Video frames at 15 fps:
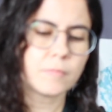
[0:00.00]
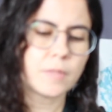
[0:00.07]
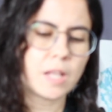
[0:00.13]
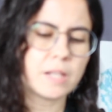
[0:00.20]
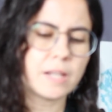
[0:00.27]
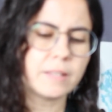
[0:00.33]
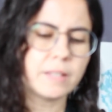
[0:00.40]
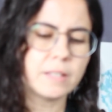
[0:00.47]

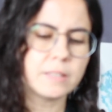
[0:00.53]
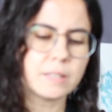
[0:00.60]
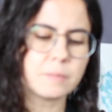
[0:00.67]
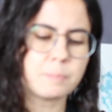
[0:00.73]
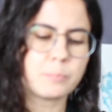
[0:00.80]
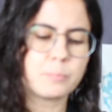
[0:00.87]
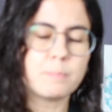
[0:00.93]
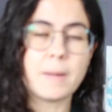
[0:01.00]
And I think that
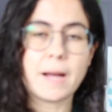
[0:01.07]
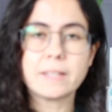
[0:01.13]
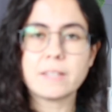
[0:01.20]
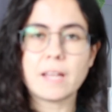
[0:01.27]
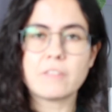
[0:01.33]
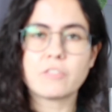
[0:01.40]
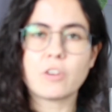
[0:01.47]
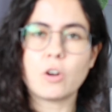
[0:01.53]
might
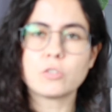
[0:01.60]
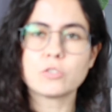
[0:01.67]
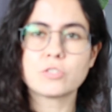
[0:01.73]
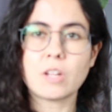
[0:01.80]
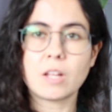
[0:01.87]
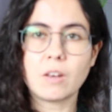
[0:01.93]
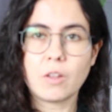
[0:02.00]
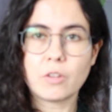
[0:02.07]
have caused
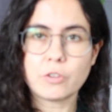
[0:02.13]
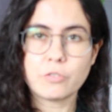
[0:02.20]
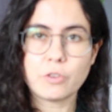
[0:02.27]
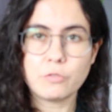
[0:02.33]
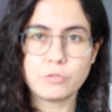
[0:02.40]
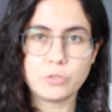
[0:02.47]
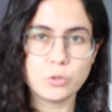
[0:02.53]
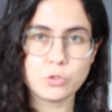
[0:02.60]
a lot of
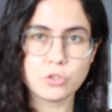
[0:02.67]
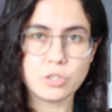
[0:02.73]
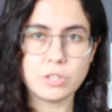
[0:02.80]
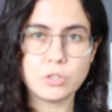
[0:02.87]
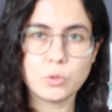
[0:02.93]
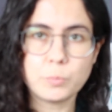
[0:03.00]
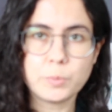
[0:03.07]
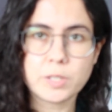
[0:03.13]
confusion in
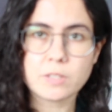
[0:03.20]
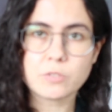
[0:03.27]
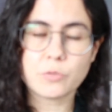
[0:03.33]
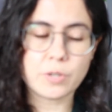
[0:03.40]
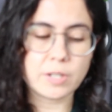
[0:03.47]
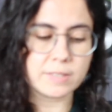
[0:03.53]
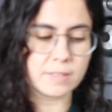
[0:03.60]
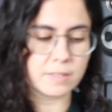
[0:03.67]
you because,
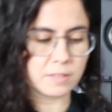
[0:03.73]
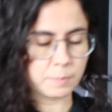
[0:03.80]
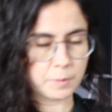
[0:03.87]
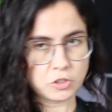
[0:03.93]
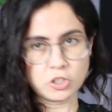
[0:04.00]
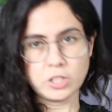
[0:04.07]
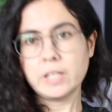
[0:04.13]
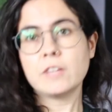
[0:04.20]
for instance,
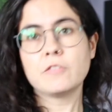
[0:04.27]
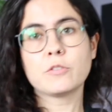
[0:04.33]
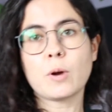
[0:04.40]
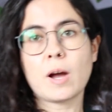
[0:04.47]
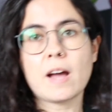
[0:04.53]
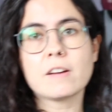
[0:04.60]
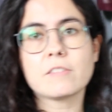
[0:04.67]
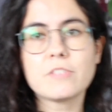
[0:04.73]
especially if you
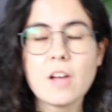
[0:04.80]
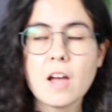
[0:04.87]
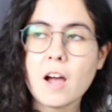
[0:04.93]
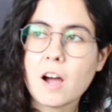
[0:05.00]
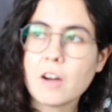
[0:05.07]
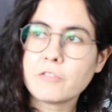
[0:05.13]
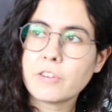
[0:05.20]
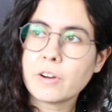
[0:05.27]
have
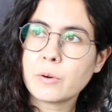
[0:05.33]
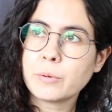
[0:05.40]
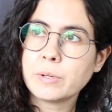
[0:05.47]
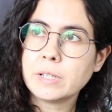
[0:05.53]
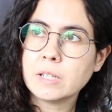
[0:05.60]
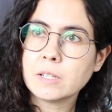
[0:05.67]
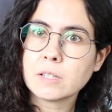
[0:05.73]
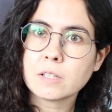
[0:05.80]
a
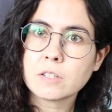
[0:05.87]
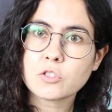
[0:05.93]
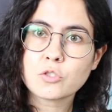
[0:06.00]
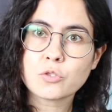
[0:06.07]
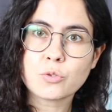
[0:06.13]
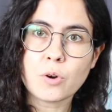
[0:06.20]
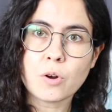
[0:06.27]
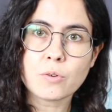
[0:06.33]
very
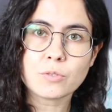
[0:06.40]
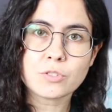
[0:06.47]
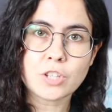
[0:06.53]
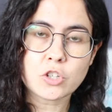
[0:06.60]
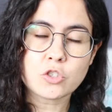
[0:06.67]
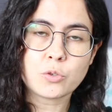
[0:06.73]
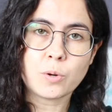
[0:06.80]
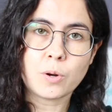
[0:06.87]
strong
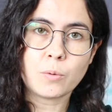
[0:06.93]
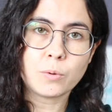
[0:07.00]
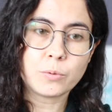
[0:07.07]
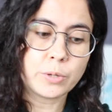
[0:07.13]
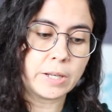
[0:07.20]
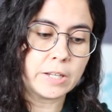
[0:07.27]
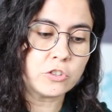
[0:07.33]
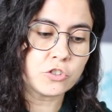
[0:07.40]
sexual
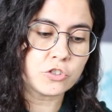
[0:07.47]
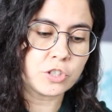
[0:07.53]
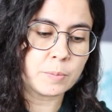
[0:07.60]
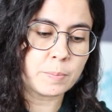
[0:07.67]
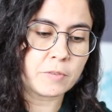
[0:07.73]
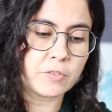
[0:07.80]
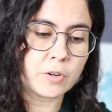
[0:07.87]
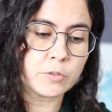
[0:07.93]
relationship,
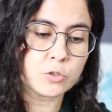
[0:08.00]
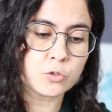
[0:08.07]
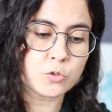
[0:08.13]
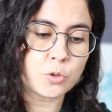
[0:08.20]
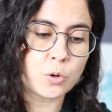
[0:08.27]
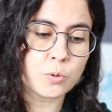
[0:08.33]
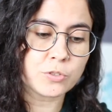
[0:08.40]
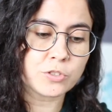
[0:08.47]
a very
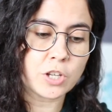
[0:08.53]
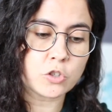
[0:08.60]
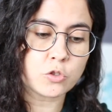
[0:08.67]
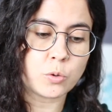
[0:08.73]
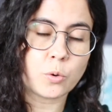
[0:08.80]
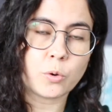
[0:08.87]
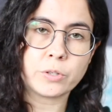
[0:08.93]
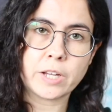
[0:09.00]
strong
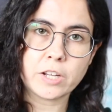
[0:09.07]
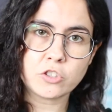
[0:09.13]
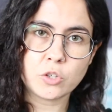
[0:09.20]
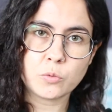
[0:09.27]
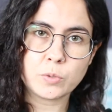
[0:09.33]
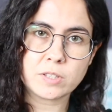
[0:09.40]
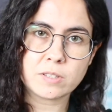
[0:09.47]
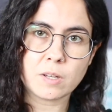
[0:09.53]
sexual
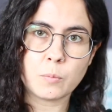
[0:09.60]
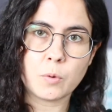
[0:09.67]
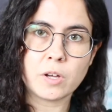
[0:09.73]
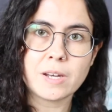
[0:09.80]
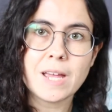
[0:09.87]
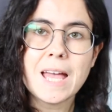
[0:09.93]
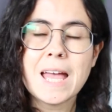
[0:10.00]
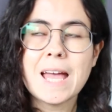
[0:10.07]
connection with
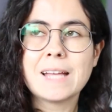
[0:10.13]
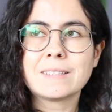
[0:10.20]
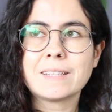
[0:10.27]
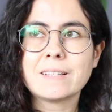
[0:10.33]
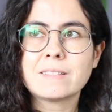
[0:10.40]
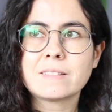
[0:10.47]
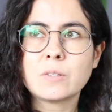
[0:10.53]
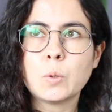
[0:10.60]
someone, and
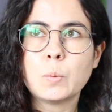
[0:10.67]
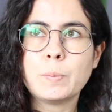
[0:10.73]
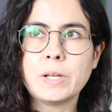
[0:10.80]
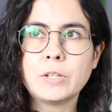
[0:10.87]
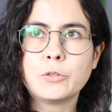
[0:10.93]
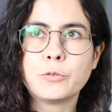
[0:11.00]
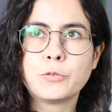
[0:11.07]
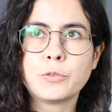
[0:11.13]
they still
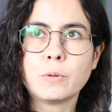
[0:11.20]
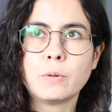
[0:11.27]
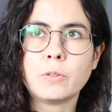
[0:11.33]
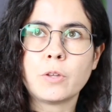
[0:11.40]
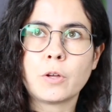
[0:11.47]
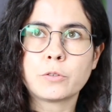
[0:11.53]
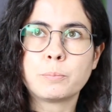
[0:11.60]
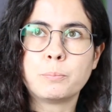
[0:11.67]
make you feel
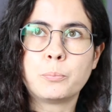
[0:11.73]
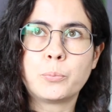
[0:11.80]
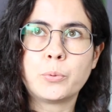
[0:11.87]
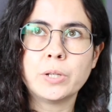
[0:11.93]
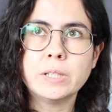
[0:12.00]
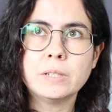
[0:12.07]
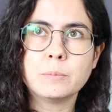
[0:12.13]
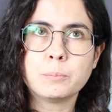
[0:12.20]
not
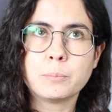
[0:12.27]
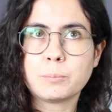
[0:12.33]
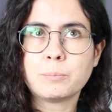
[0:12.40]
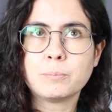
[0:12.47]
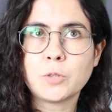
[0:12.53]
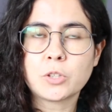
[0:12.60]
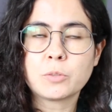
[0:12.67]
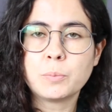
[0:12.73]

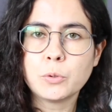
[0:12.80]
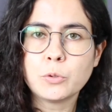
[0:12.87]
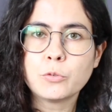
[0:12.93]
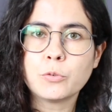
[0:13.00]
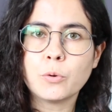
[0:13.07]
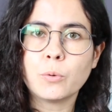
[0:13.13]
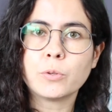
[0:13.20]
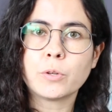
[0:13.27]

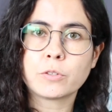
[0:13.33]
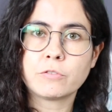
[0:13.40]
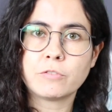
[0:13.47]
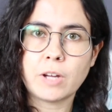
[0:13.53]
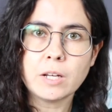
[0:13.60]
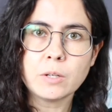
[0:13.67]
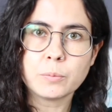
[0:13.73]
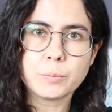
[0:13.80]
beautiful, not
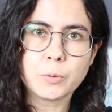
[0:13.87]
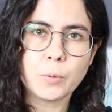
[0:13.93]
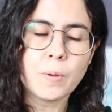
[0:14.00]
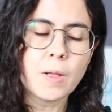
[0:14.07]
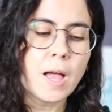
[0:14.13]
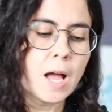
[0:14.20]
valuable,